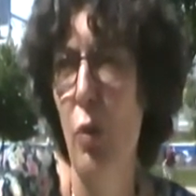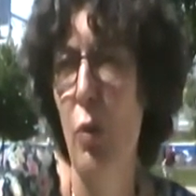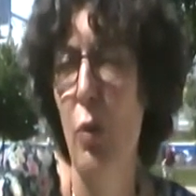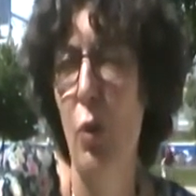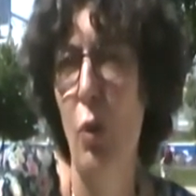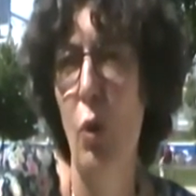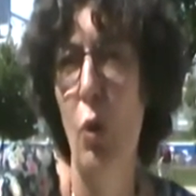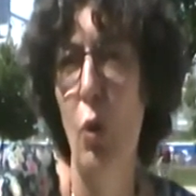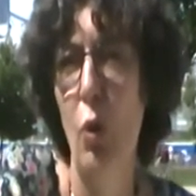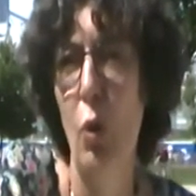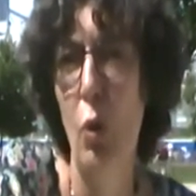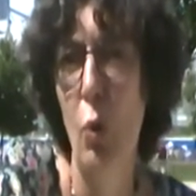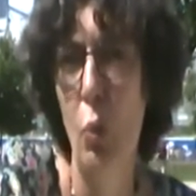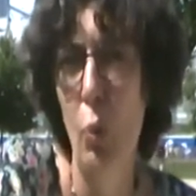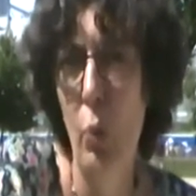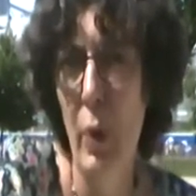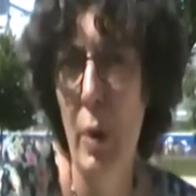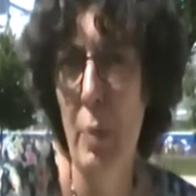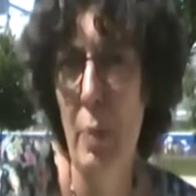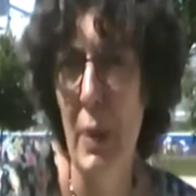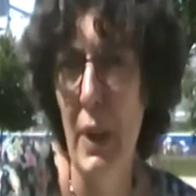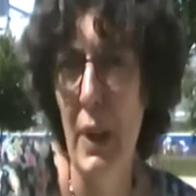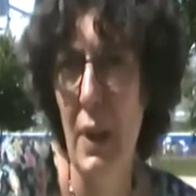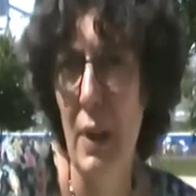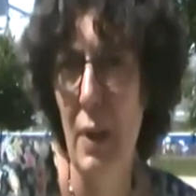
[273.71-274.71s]
for
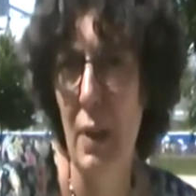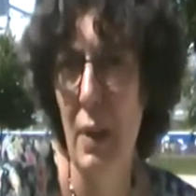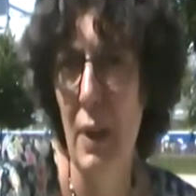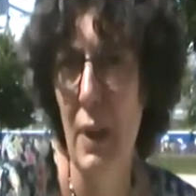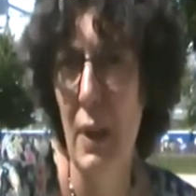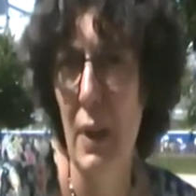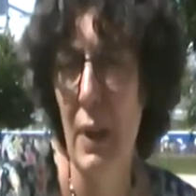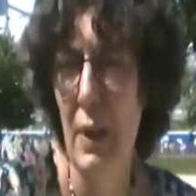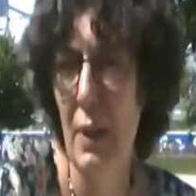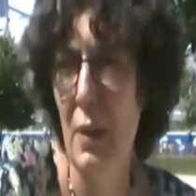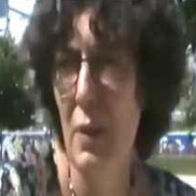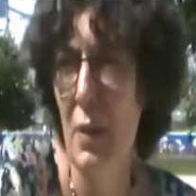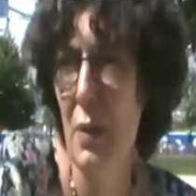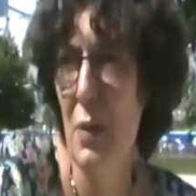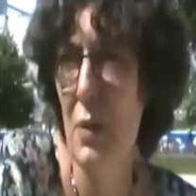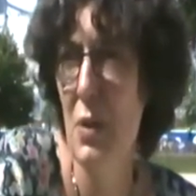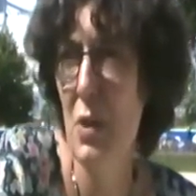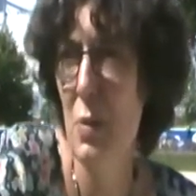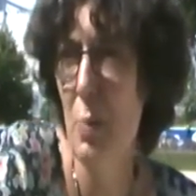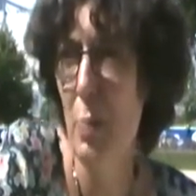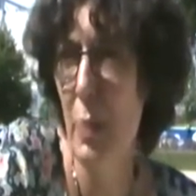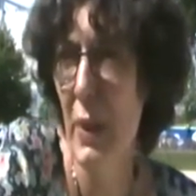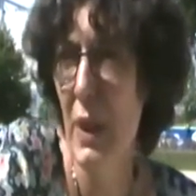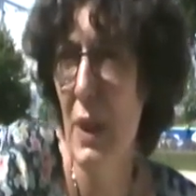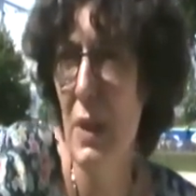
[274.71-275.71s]
women, and
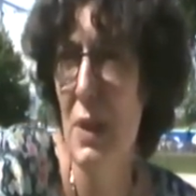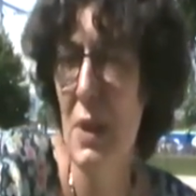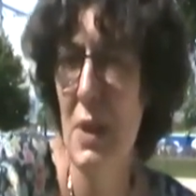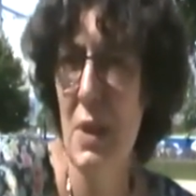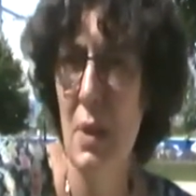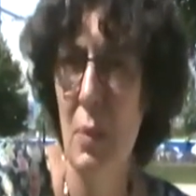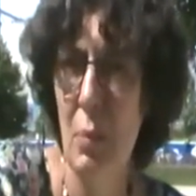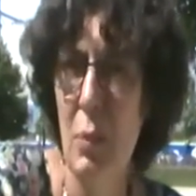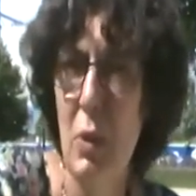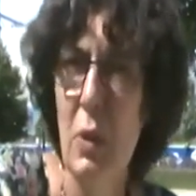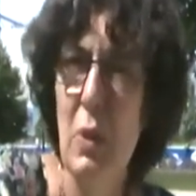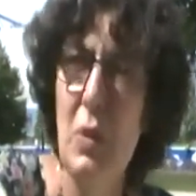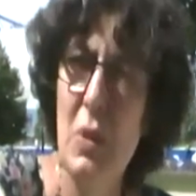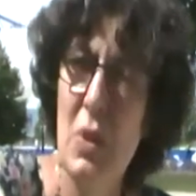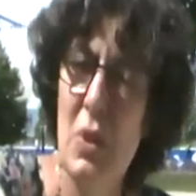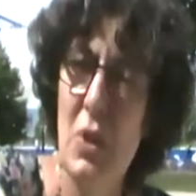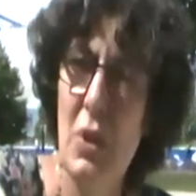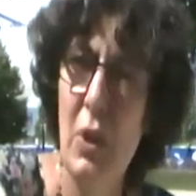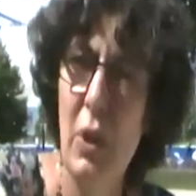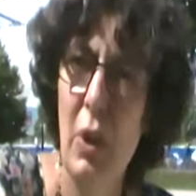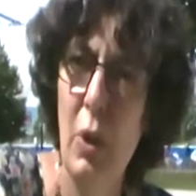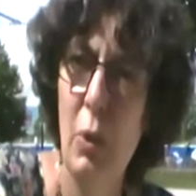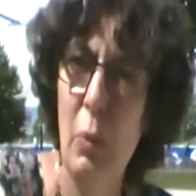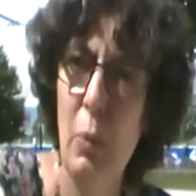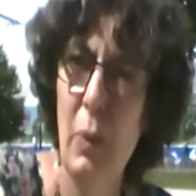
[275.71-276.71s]
there's been some
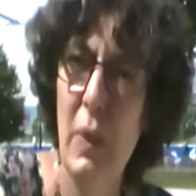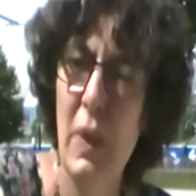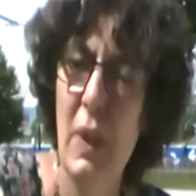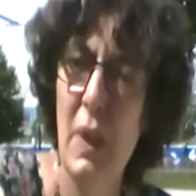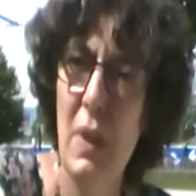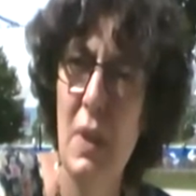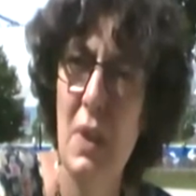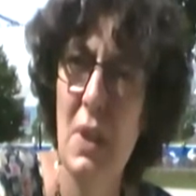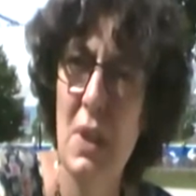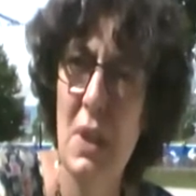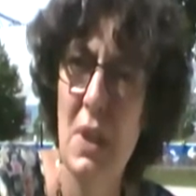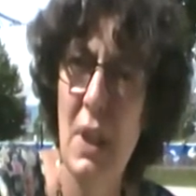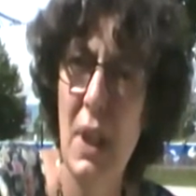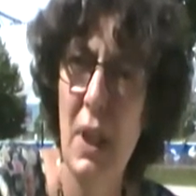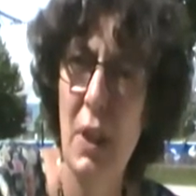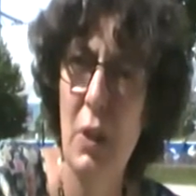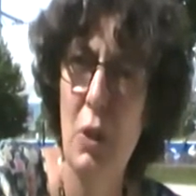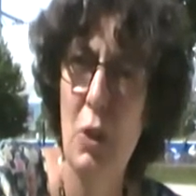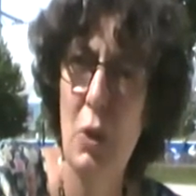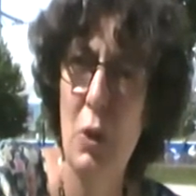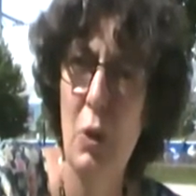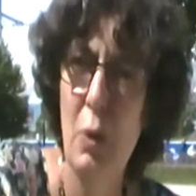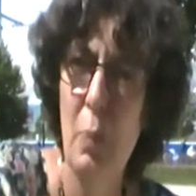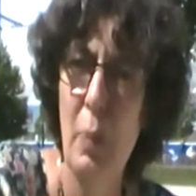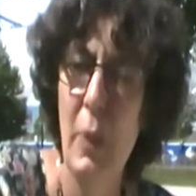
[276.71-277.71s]
concern within the
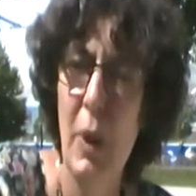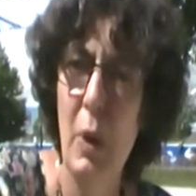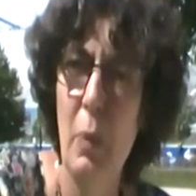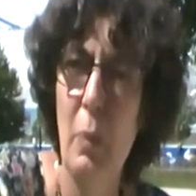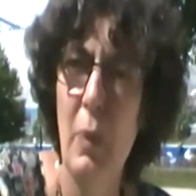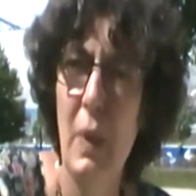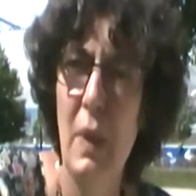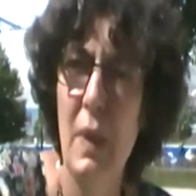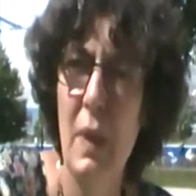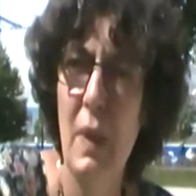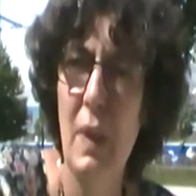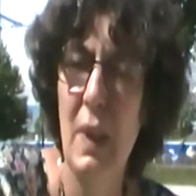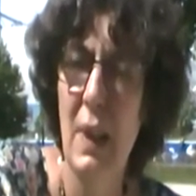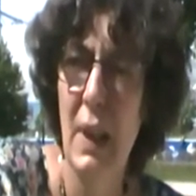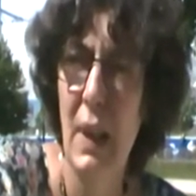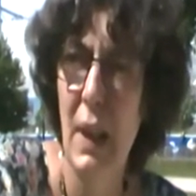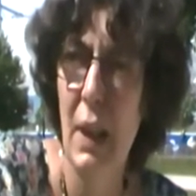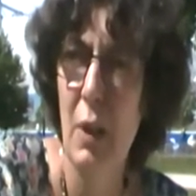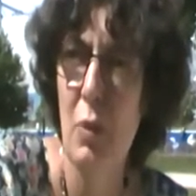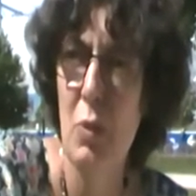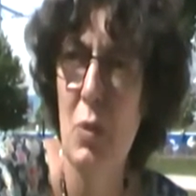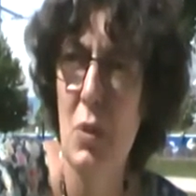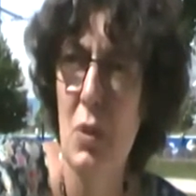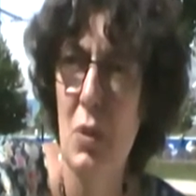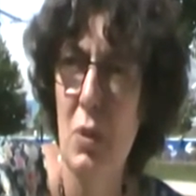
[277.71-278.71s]
sector about whether the
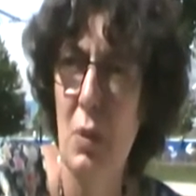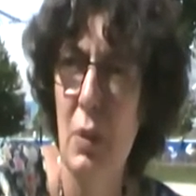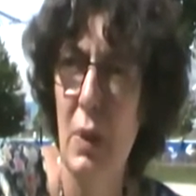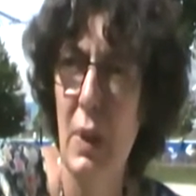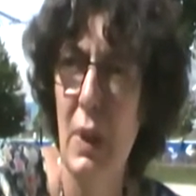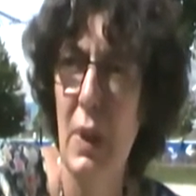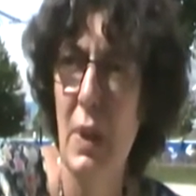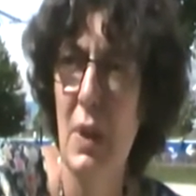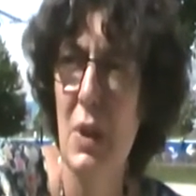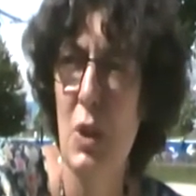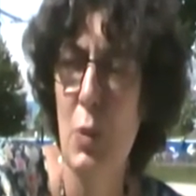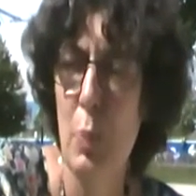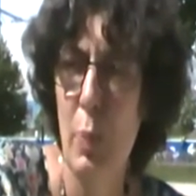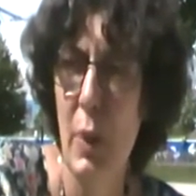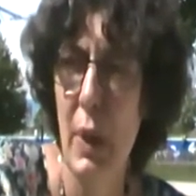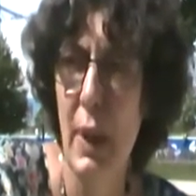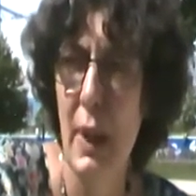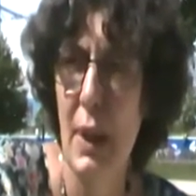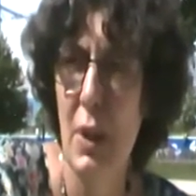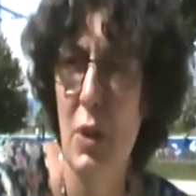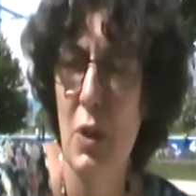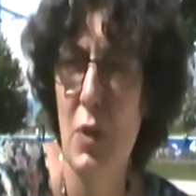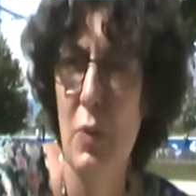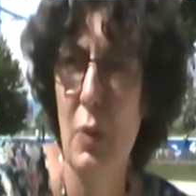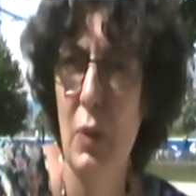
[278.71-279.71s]
council in its
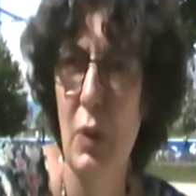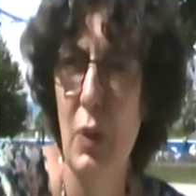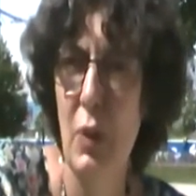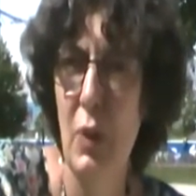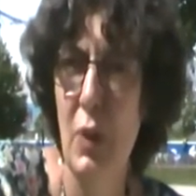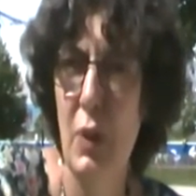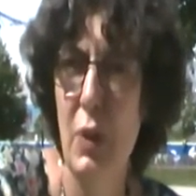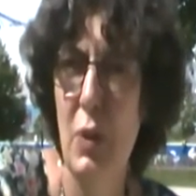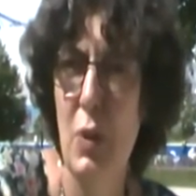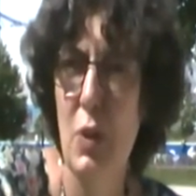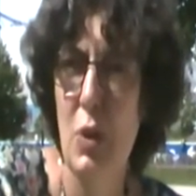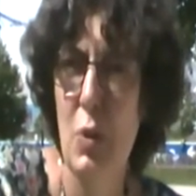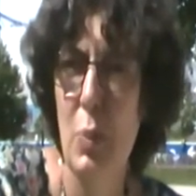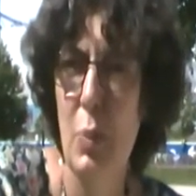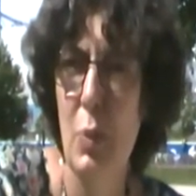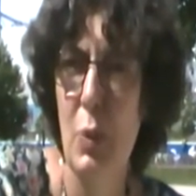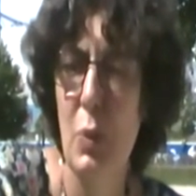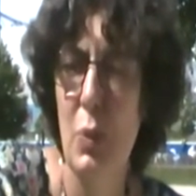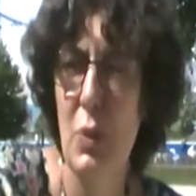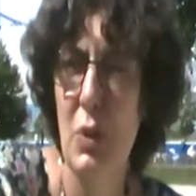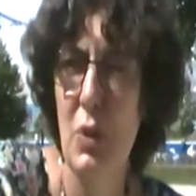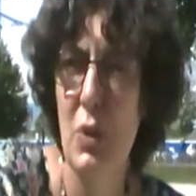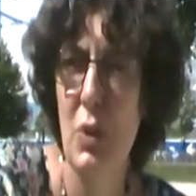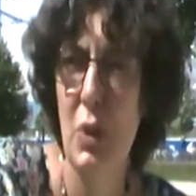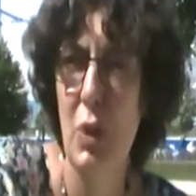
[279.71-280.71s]
plans for looking at
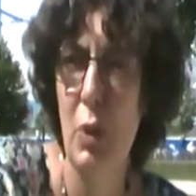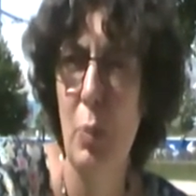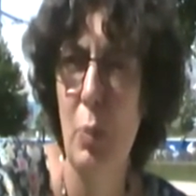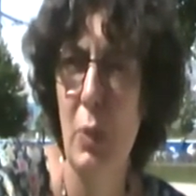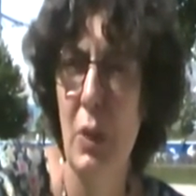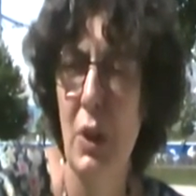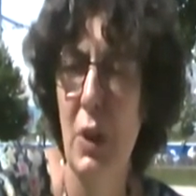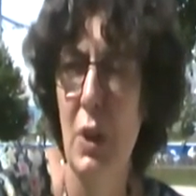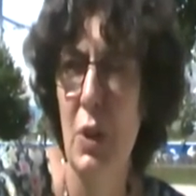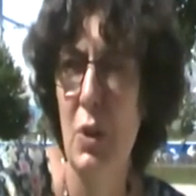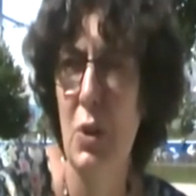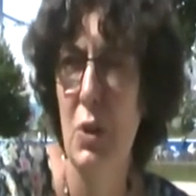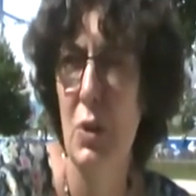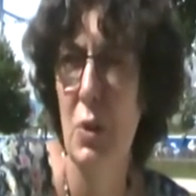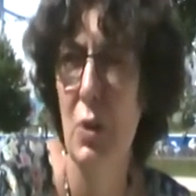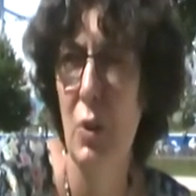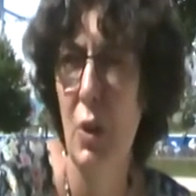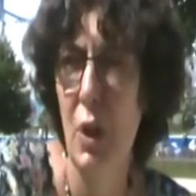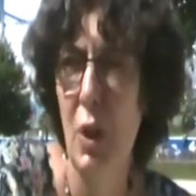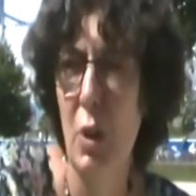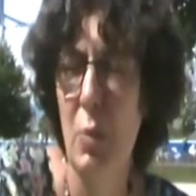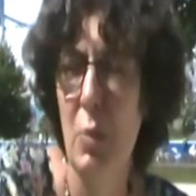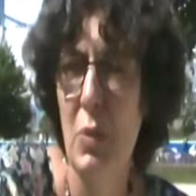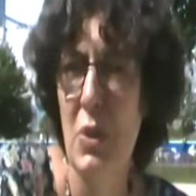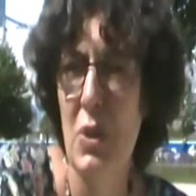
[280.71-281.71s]
supported accommodation and
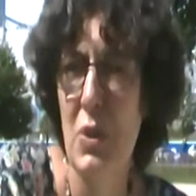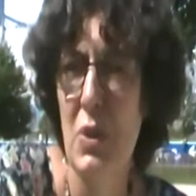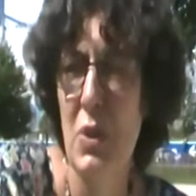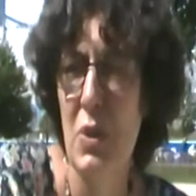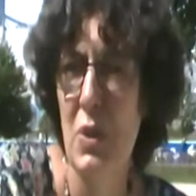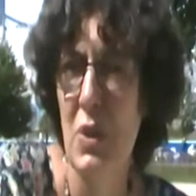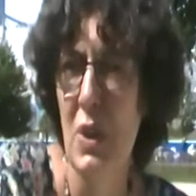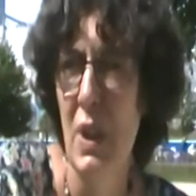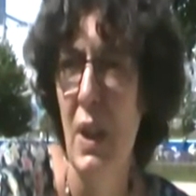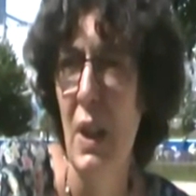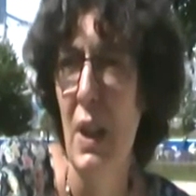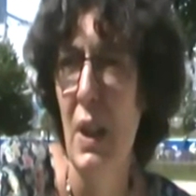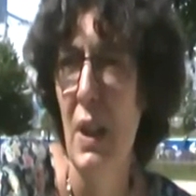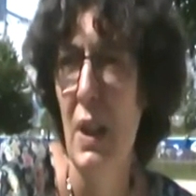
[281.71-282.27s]
homelessness